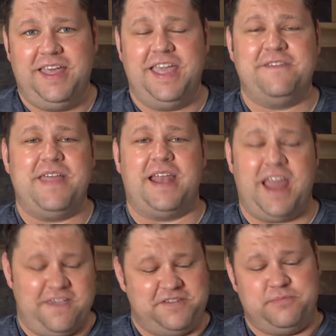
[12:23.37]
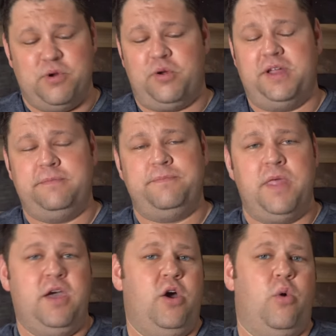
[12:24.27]
if that knife is broken
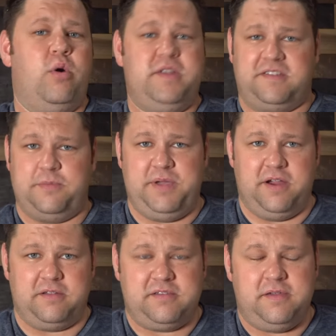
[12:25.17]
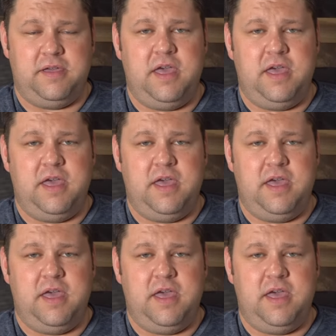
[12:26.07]
or disappears.